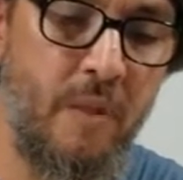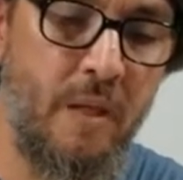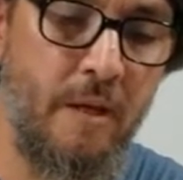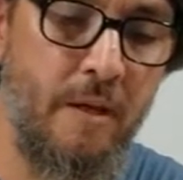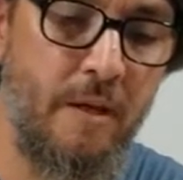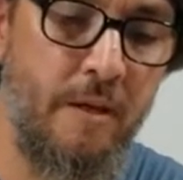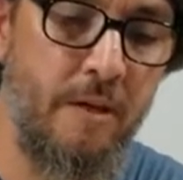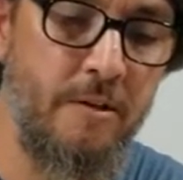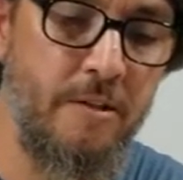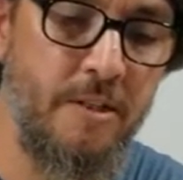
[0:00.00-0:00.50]

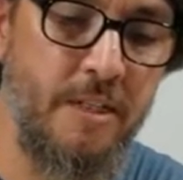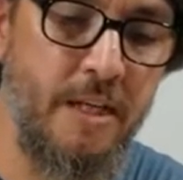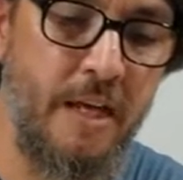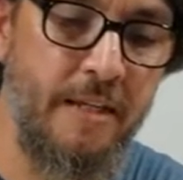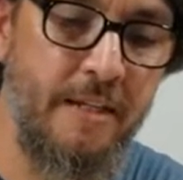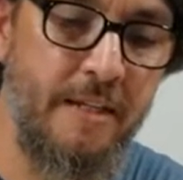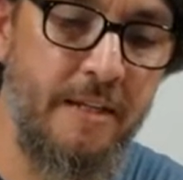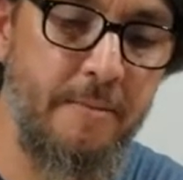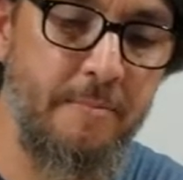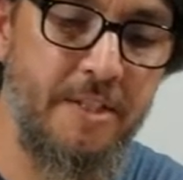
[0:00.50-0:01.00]
use
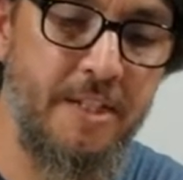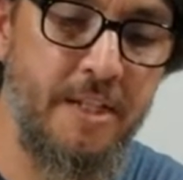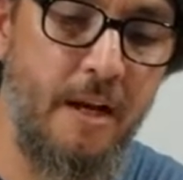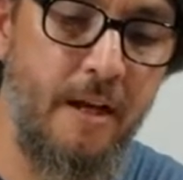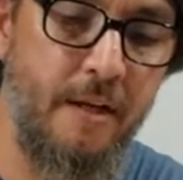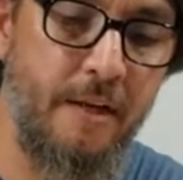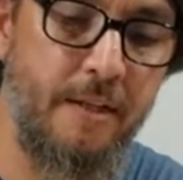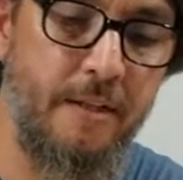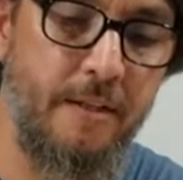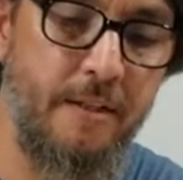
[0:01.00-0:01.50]
that deep
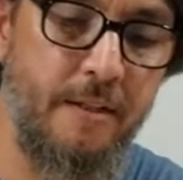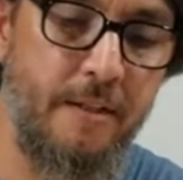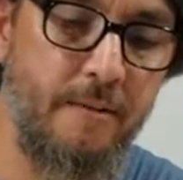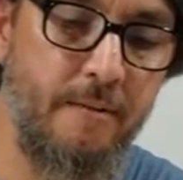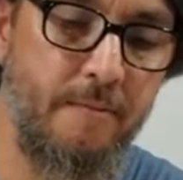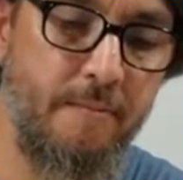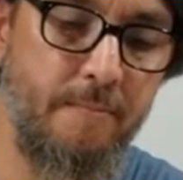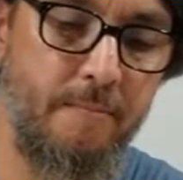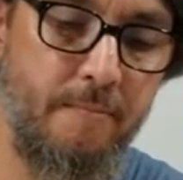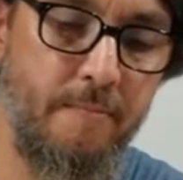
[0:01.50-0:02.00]
socket
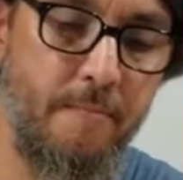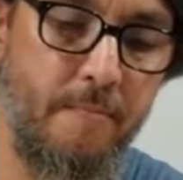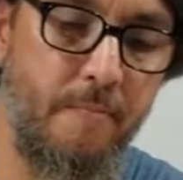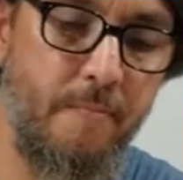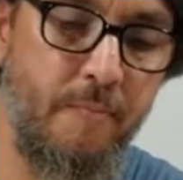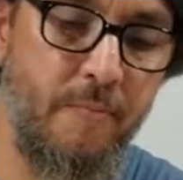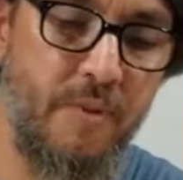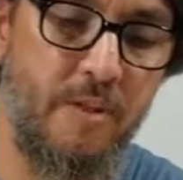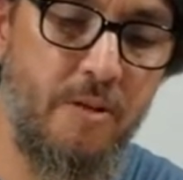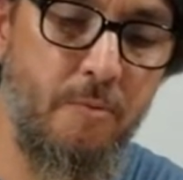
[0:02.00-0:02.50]

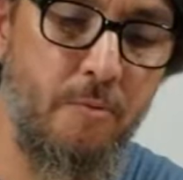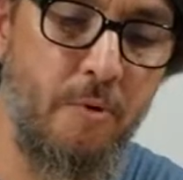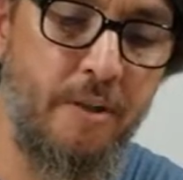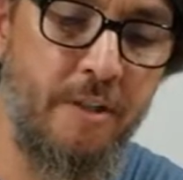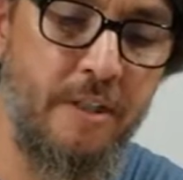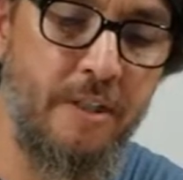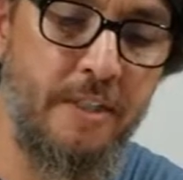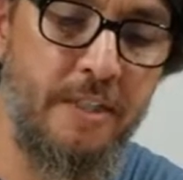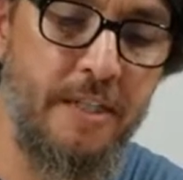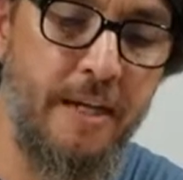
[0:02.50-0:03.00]
to
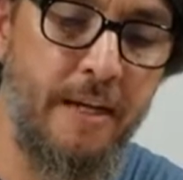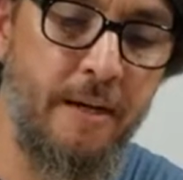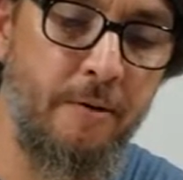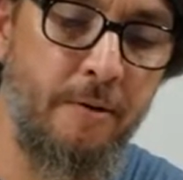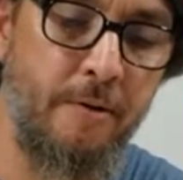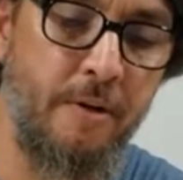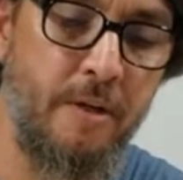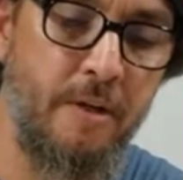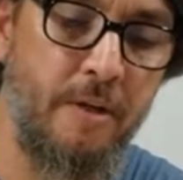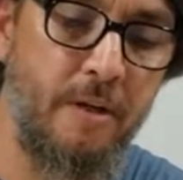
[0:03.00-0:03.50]
run this
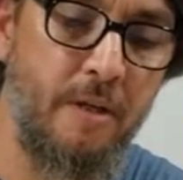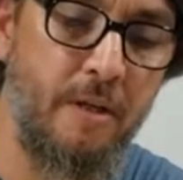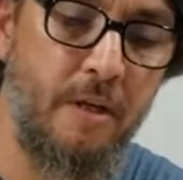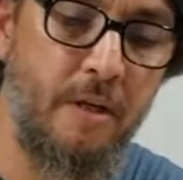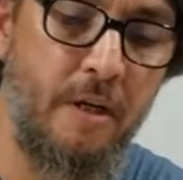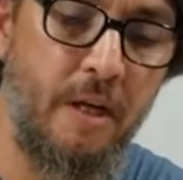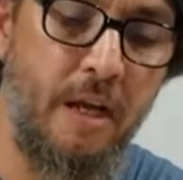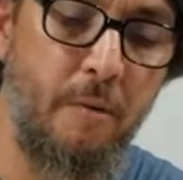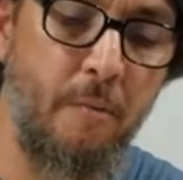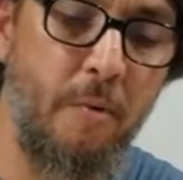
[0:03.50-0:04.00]
down.
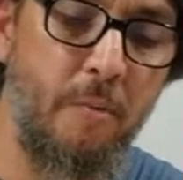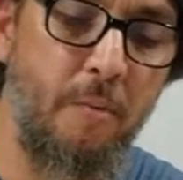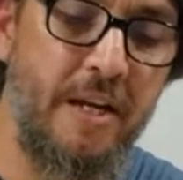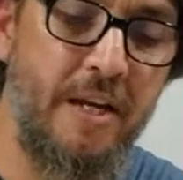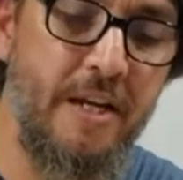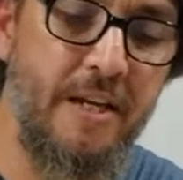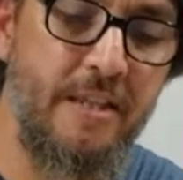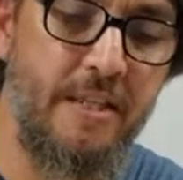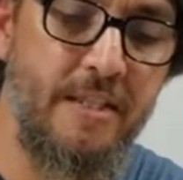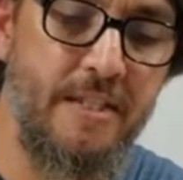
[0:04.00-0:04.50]
And when we
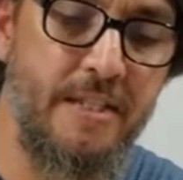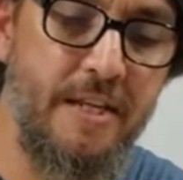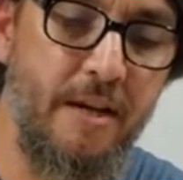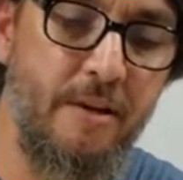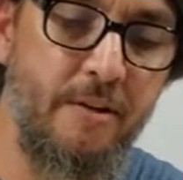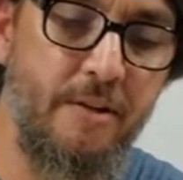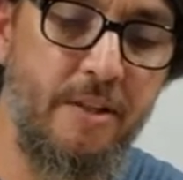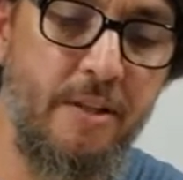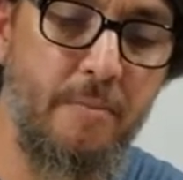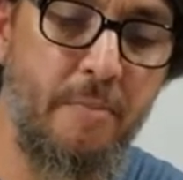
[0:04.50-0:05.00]
get this
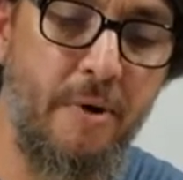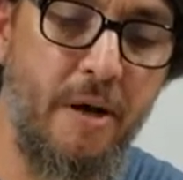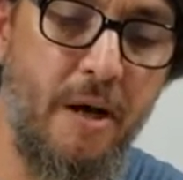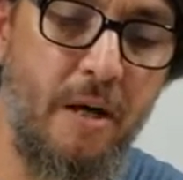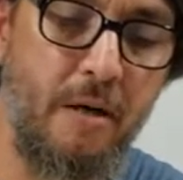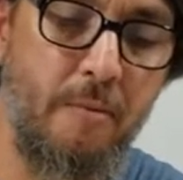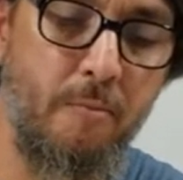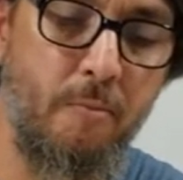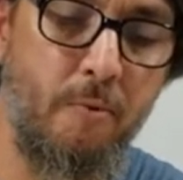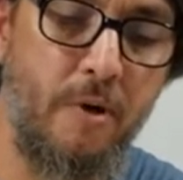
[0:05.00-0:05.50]
down to the
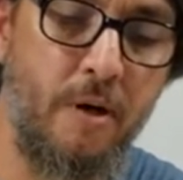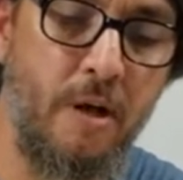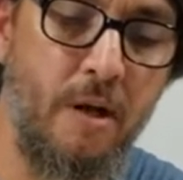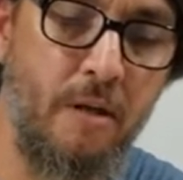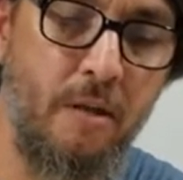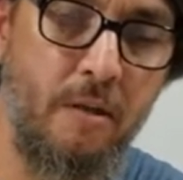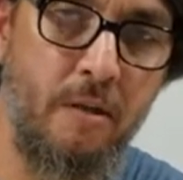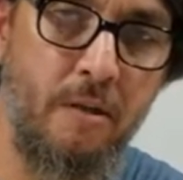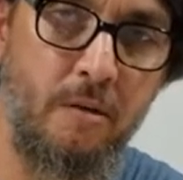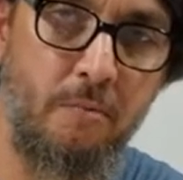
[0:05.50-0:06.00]
bottom, we're
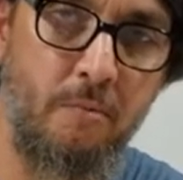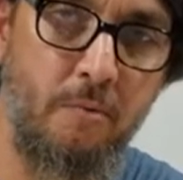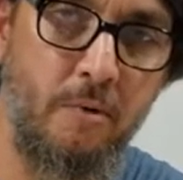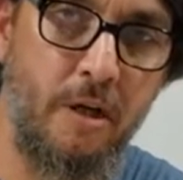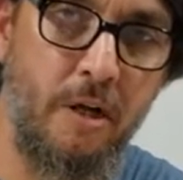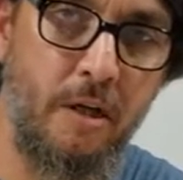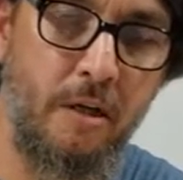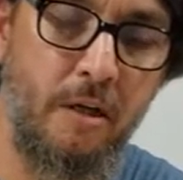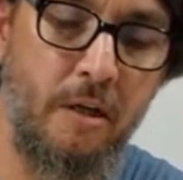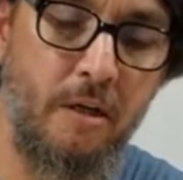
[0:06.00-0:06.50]
not going
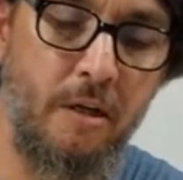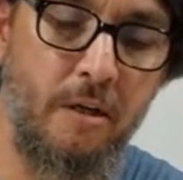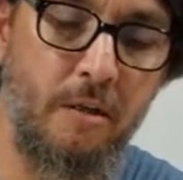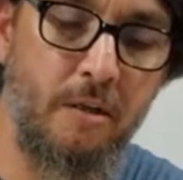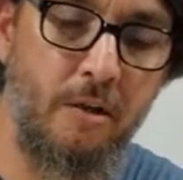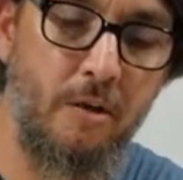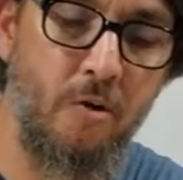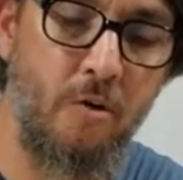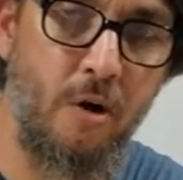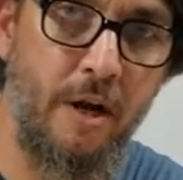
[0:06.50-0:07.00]
to
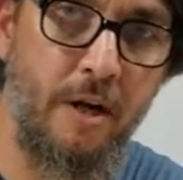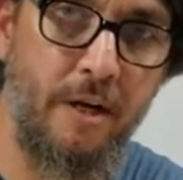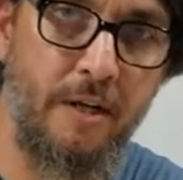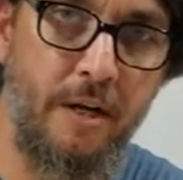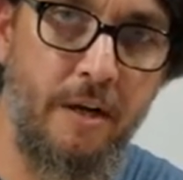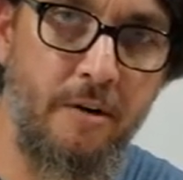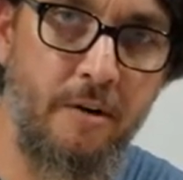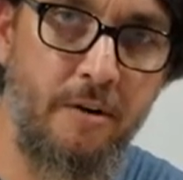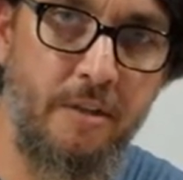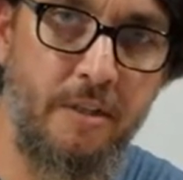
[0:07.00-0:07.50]
crank
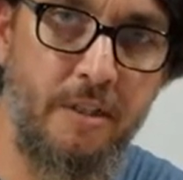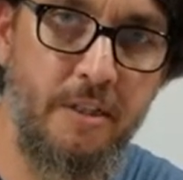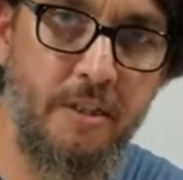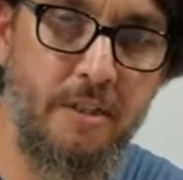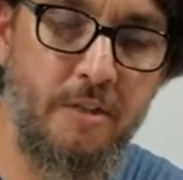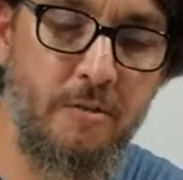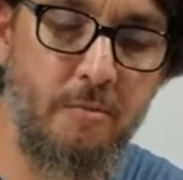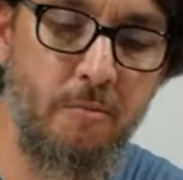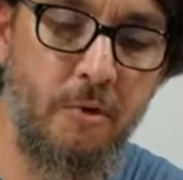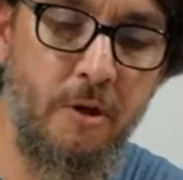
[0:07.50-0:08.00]
down on
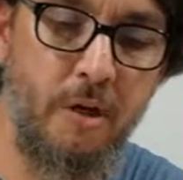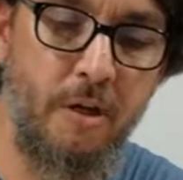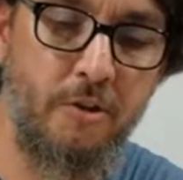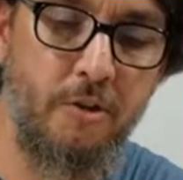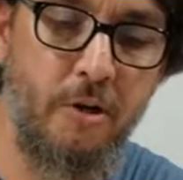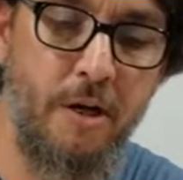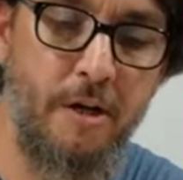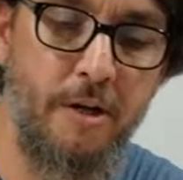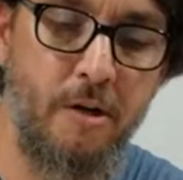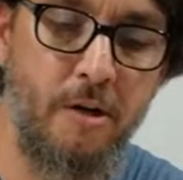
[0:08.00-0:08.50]
this. We're not
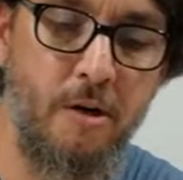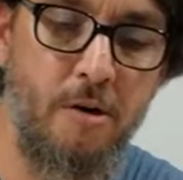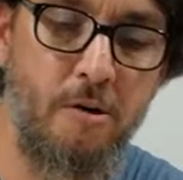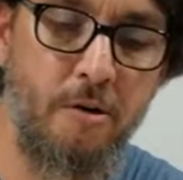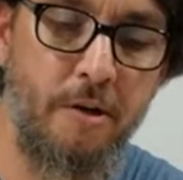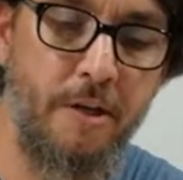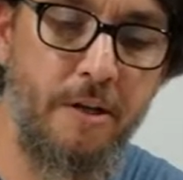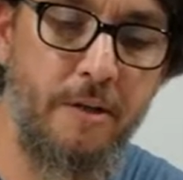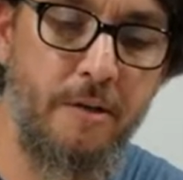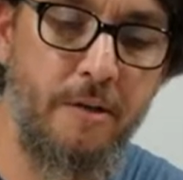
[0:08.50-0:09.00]
trying to
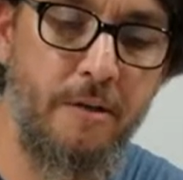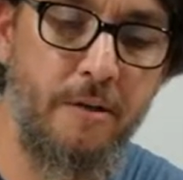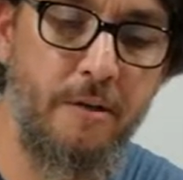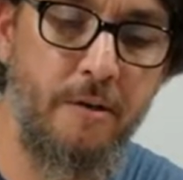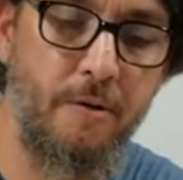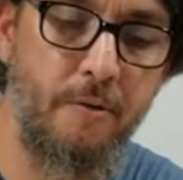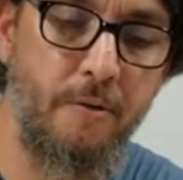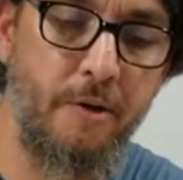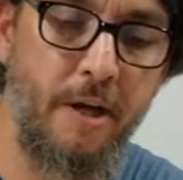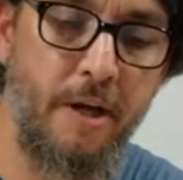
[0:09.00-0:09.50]
hulk it,
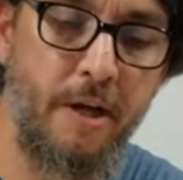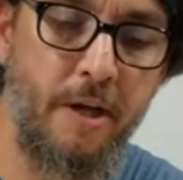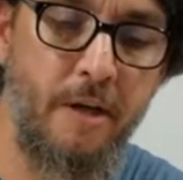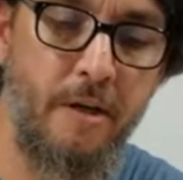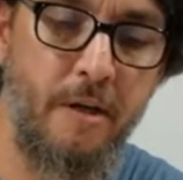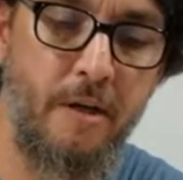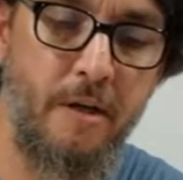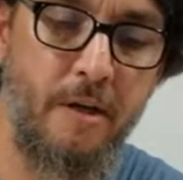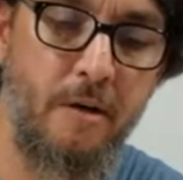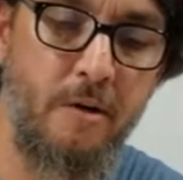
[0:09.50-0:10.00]
okay?
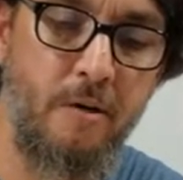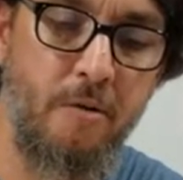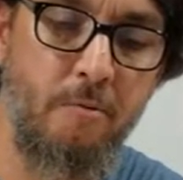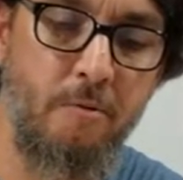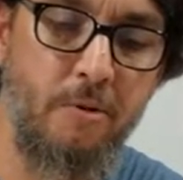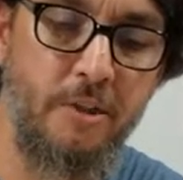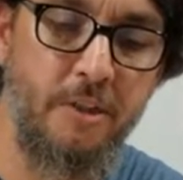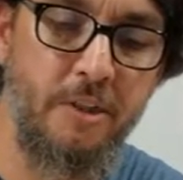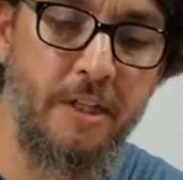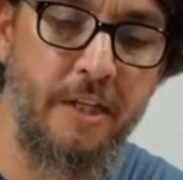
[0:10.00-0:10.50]

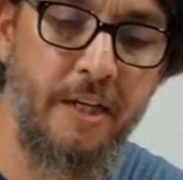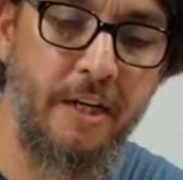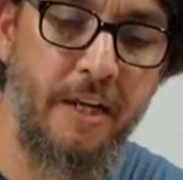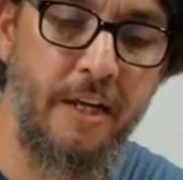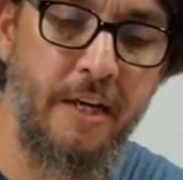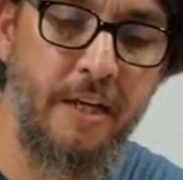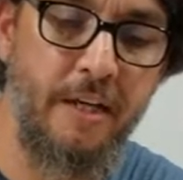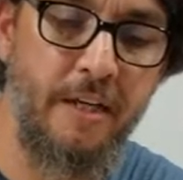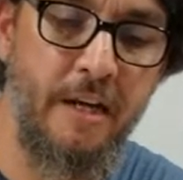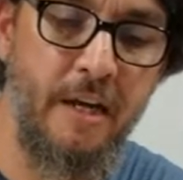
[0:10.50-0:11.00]
We're just going to
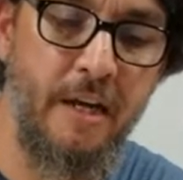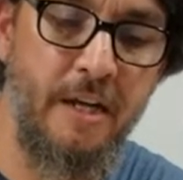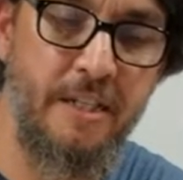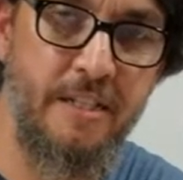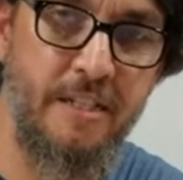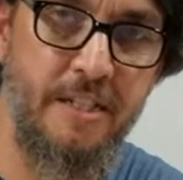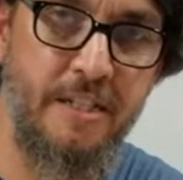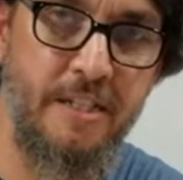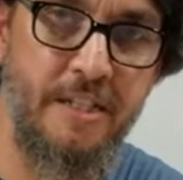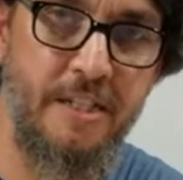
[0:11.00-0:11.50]
get it
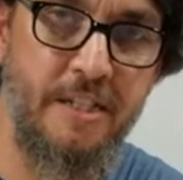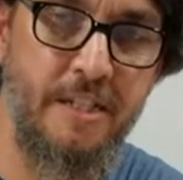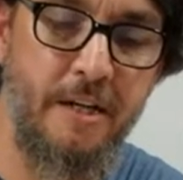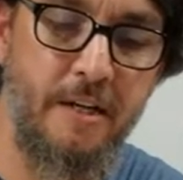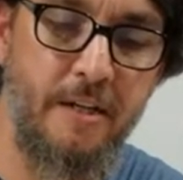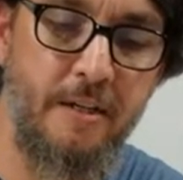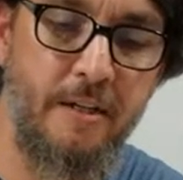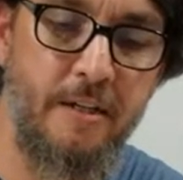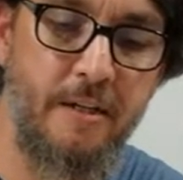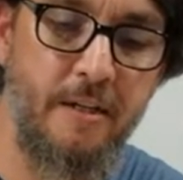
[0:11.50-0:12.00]
nice and
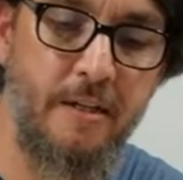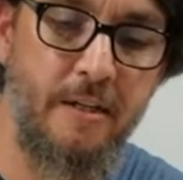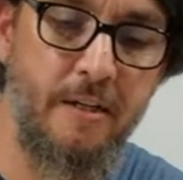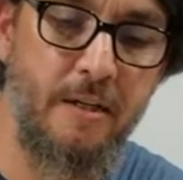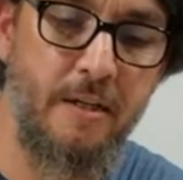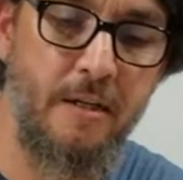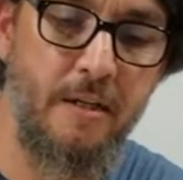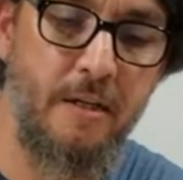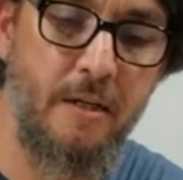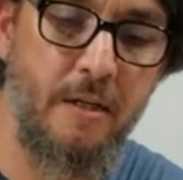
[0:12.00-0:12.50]
snug,
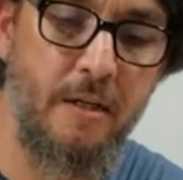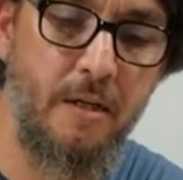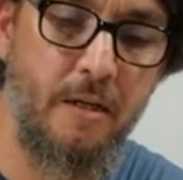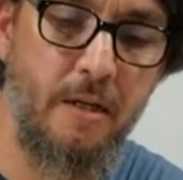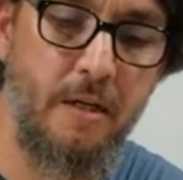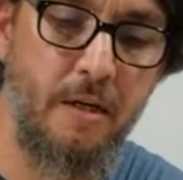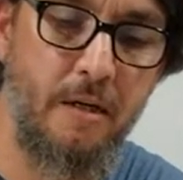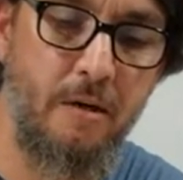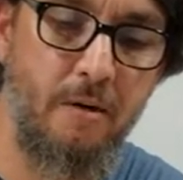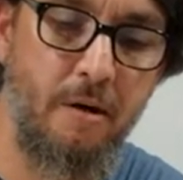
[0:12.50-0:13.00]

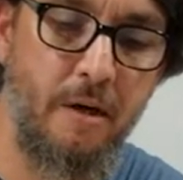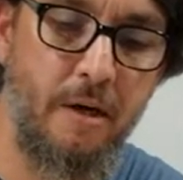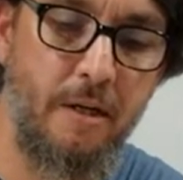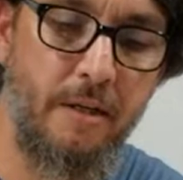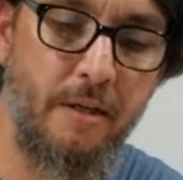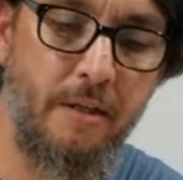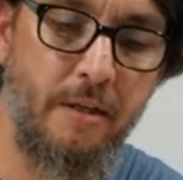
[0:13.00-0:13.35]
right? You